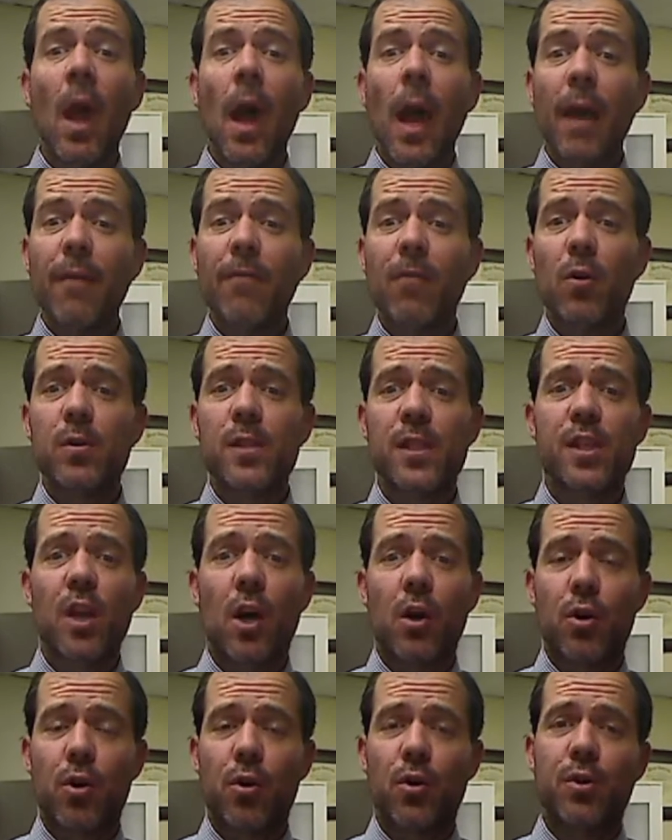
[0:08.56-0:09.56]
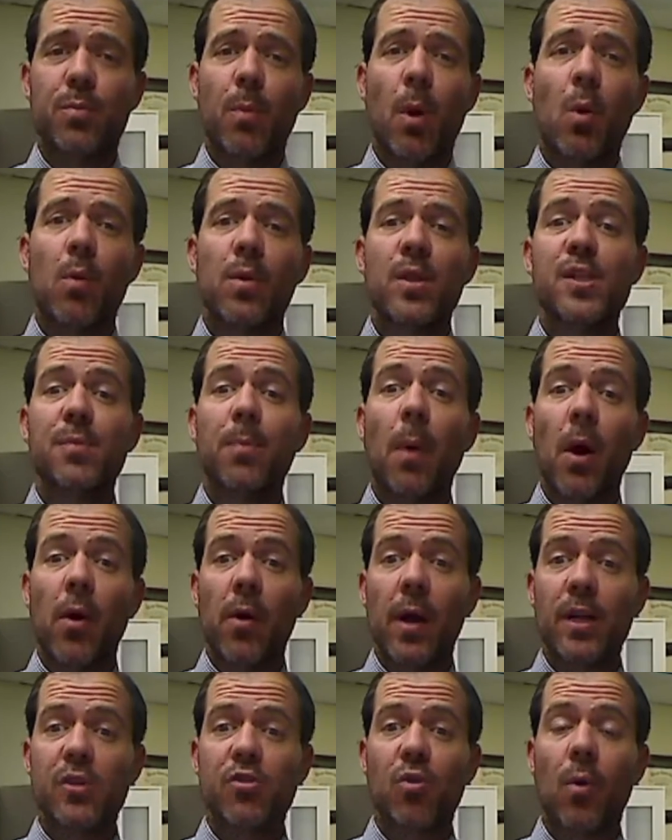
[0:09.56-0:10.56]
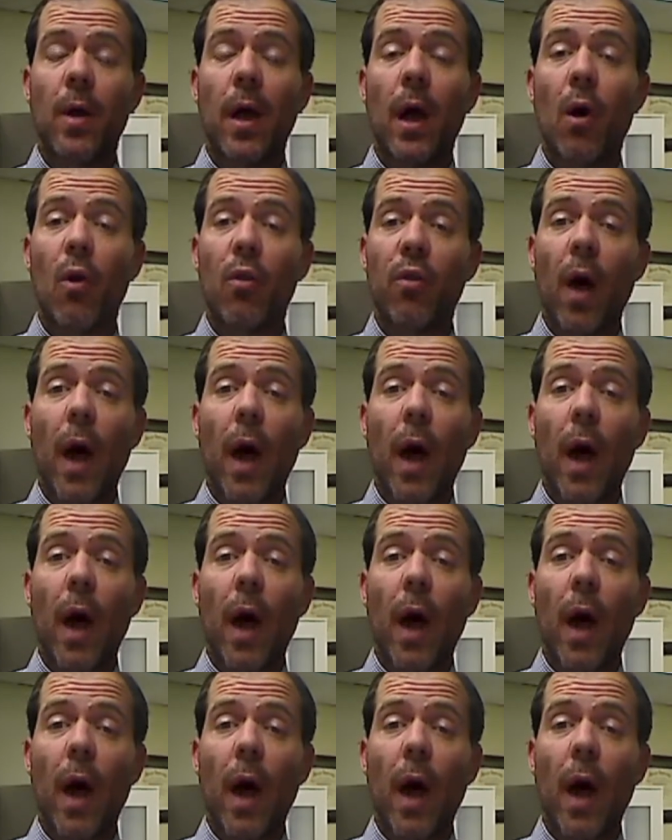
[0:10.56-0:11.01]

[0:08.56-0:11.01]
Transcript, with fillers: Hey folks, it's Dr. Gerstmar with Aspire Natural Health.